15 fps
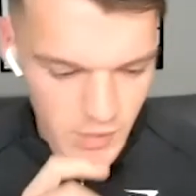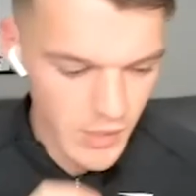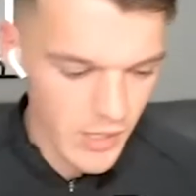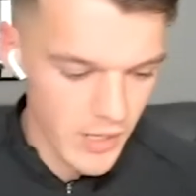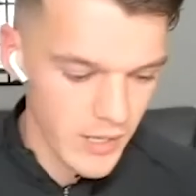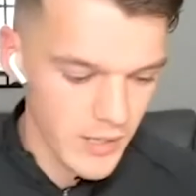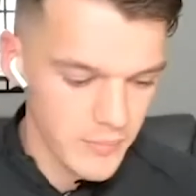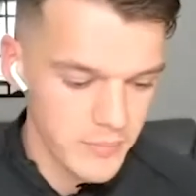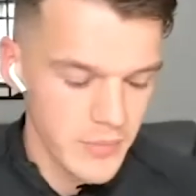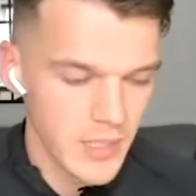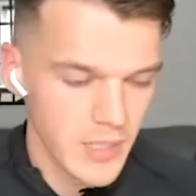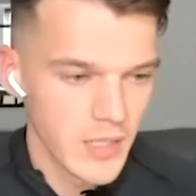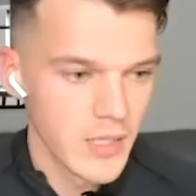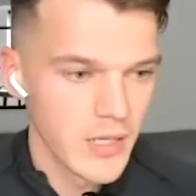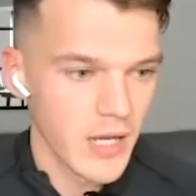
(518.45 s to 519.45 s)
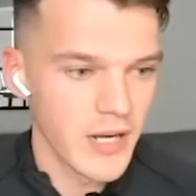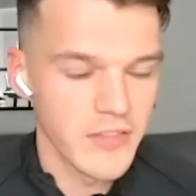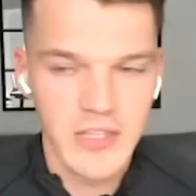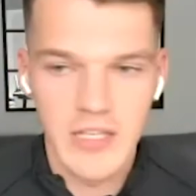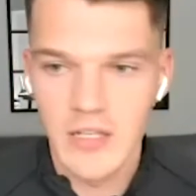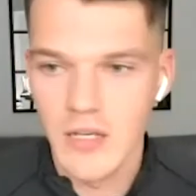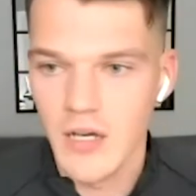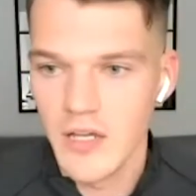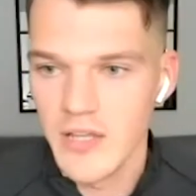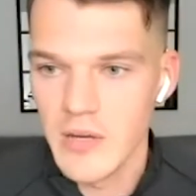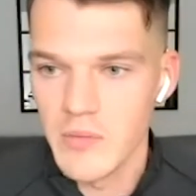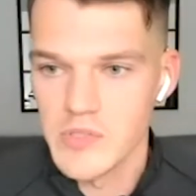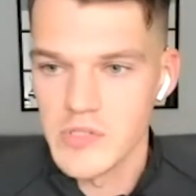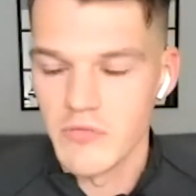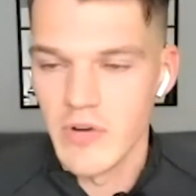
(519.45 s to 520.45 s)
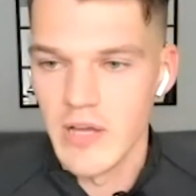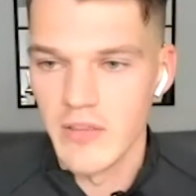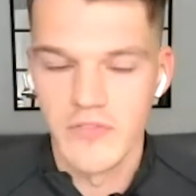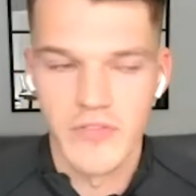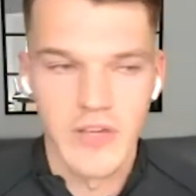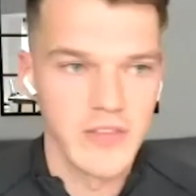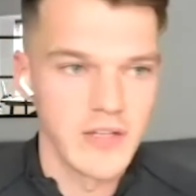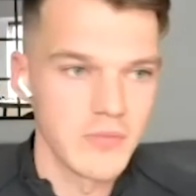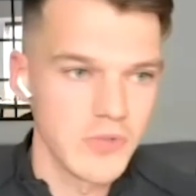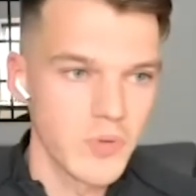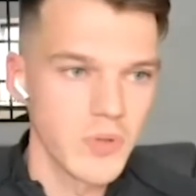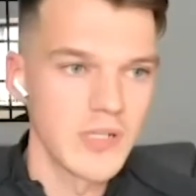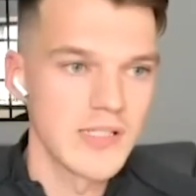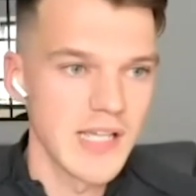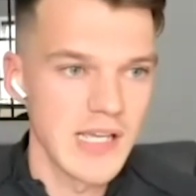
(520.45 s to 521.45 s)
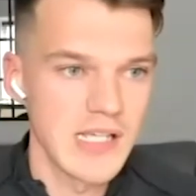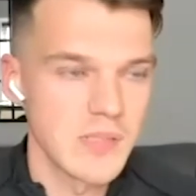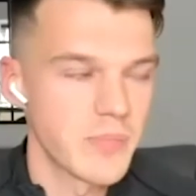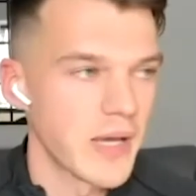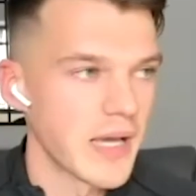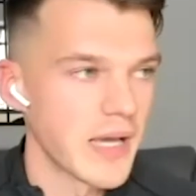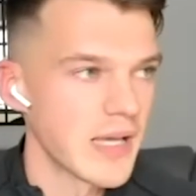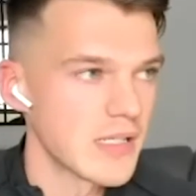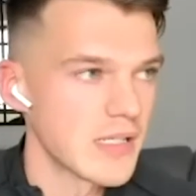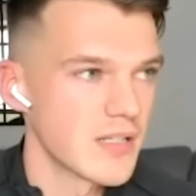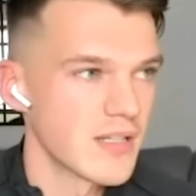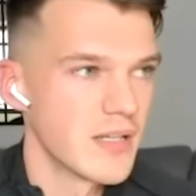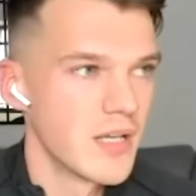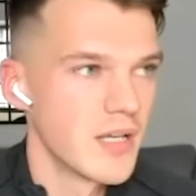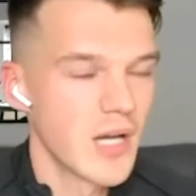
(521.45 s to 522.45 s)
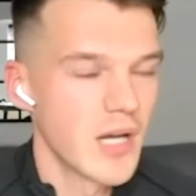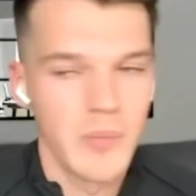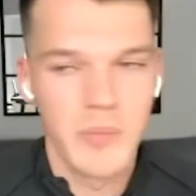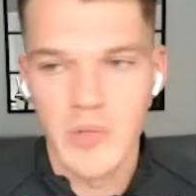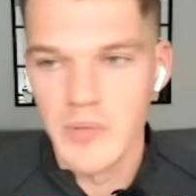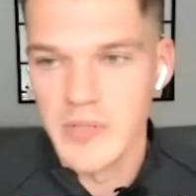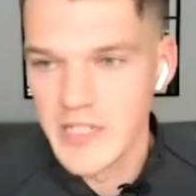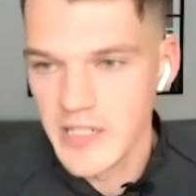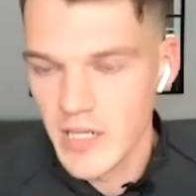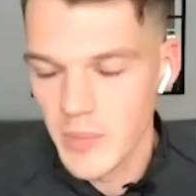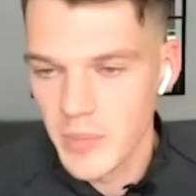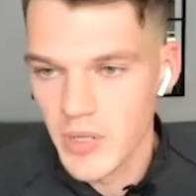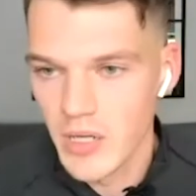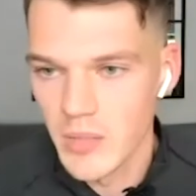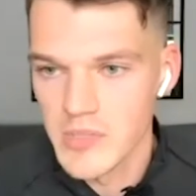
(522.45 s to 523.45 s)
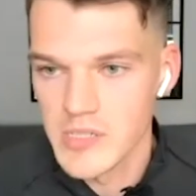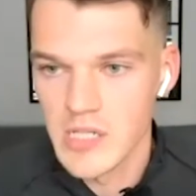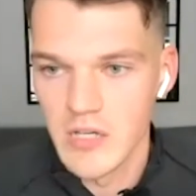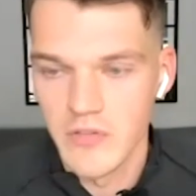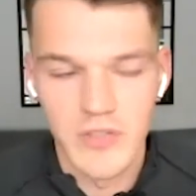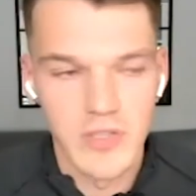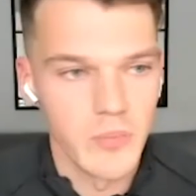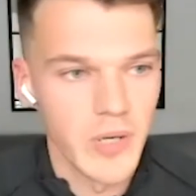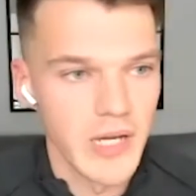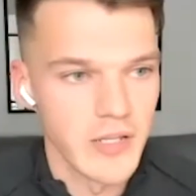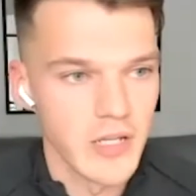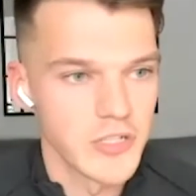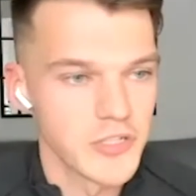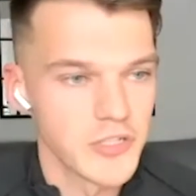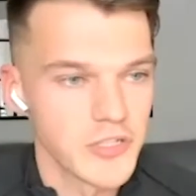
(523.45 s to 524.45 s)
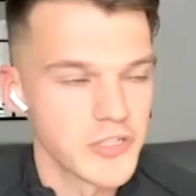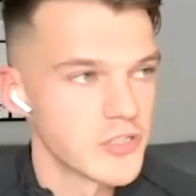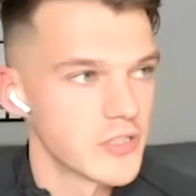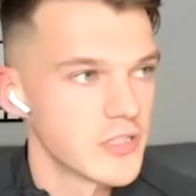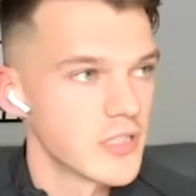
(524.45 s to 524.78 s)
And I think a lot of that was around the fact that it was quite test-based, and I probably didn't apply myself in the way that I should.